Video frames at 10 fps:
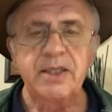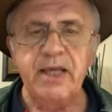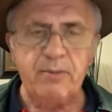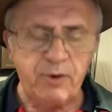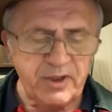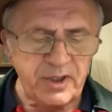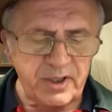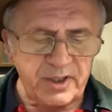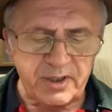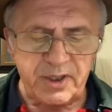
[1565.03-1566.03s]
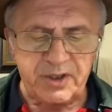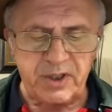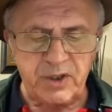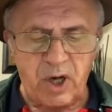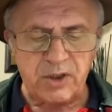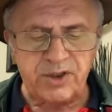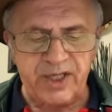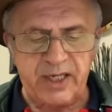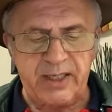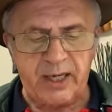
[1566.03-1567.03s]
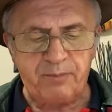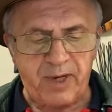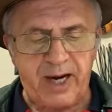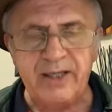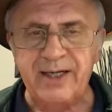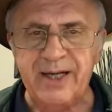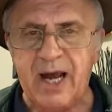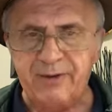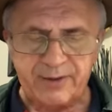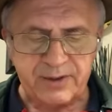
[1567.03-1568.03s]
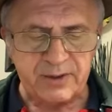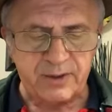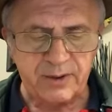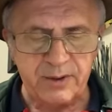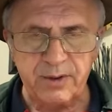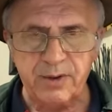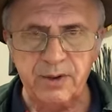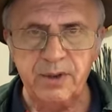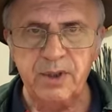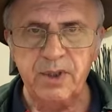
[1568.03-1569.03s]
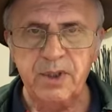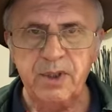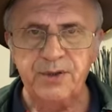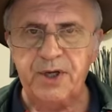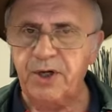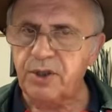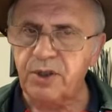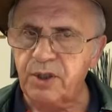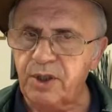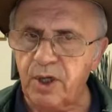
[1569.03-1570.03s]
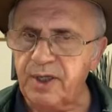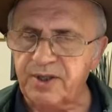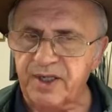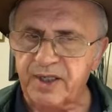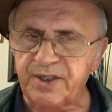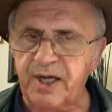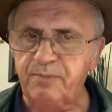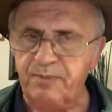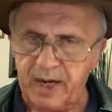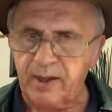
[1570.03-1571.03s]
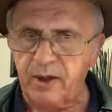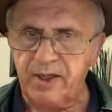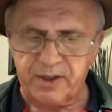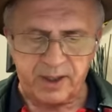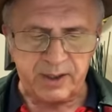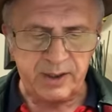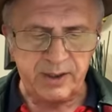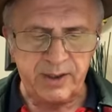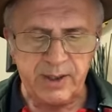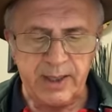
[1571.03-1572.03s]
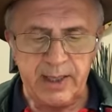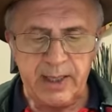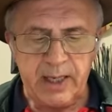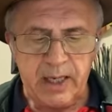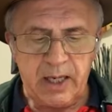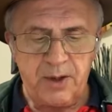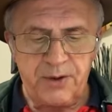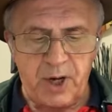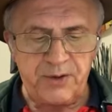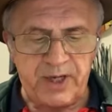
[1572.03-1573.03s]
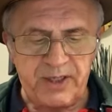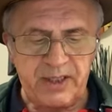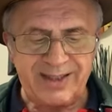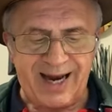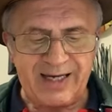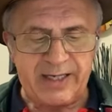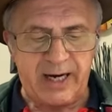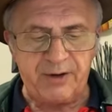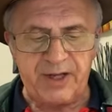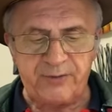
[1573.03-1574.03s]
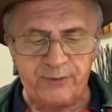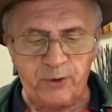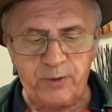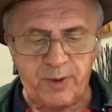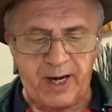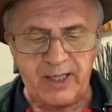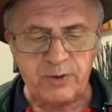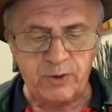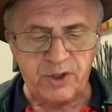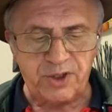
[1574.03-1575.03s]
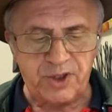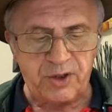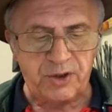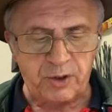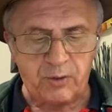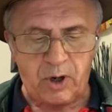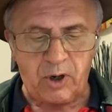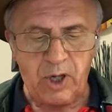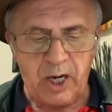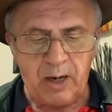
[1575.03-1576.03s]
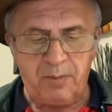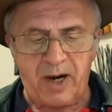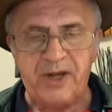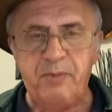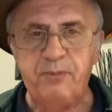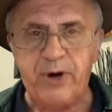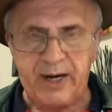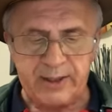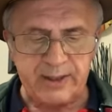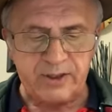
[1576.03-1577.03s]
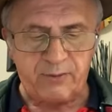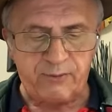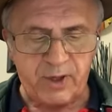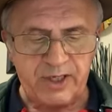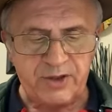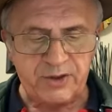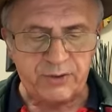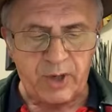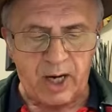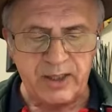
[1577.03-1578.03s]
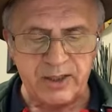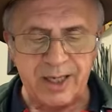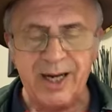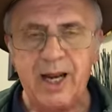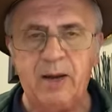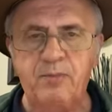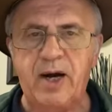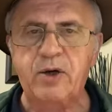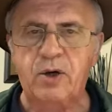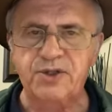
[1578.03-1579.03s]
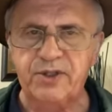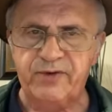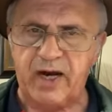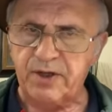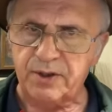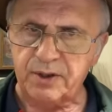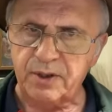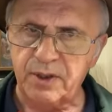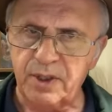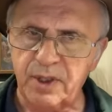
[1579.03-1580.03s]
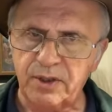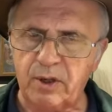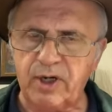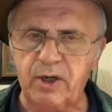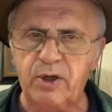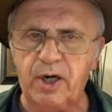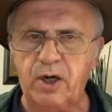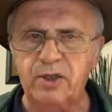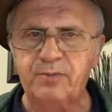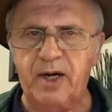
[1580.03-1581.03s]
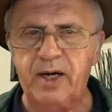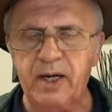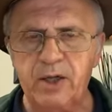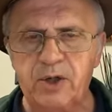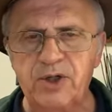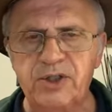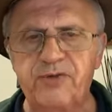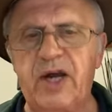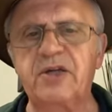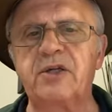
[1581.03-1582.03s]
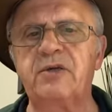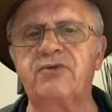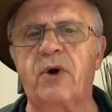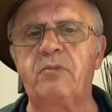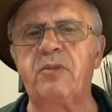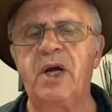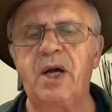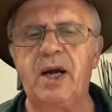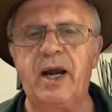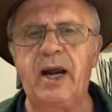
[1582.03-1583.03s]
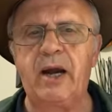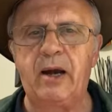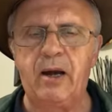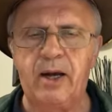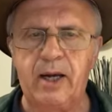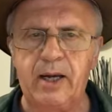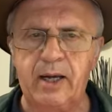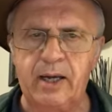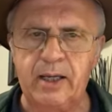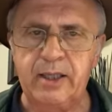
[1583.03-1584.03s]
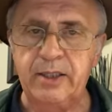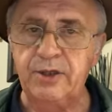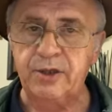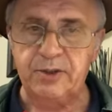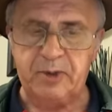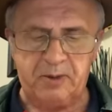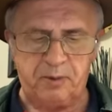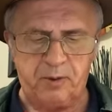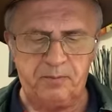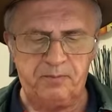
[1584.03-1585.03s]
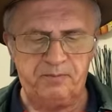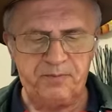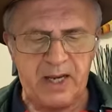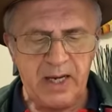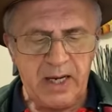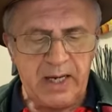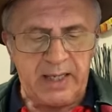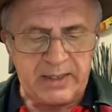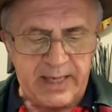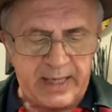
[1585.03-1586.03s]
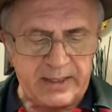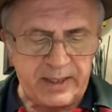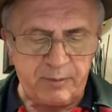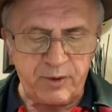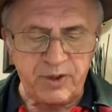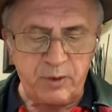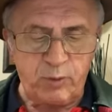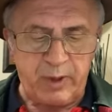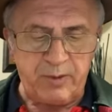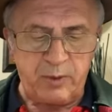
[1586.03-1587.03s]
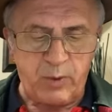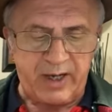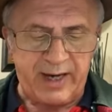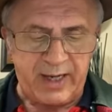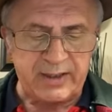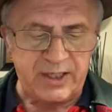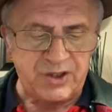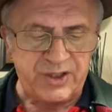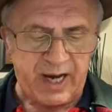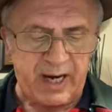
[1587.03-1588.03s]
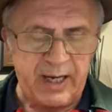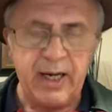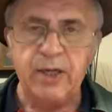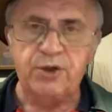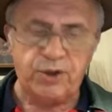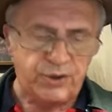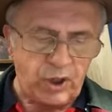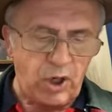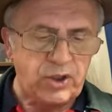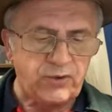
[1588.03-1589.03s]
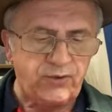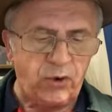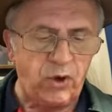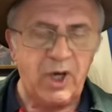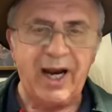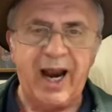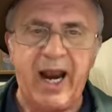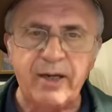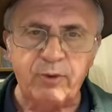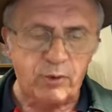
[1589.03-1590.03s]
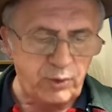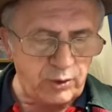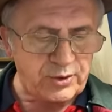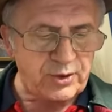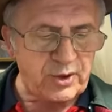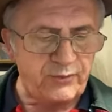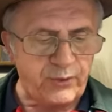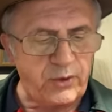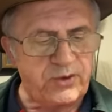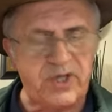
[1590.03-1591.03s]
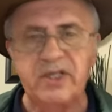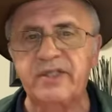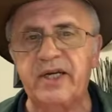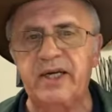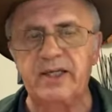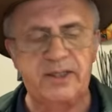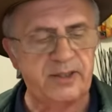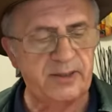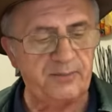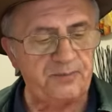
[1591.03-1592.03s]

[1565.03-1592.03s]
The Aborigines did not dig and plant and harvest. They're not Neolithic, they're Paleolithic. Though they did take care that food plants would continue to grow by their practice of religious rites and by conservation. So I can learn a lot by conservation from our uh, indigenous people. Instead, the Aboriginal women went out each day to search for edible roots, fruits, and seeds.